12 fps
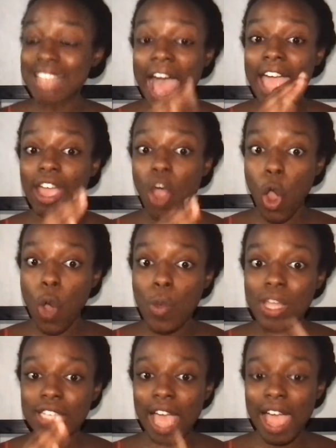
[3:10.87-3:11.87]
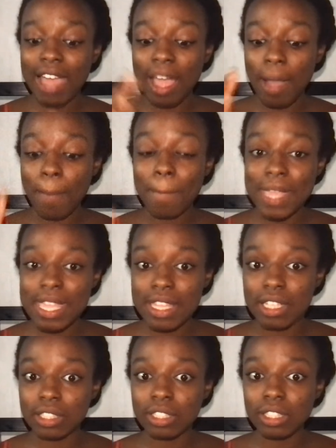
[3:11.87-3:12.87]
I always had a
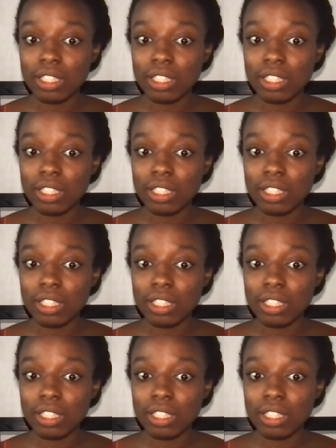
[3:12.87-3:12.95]
meal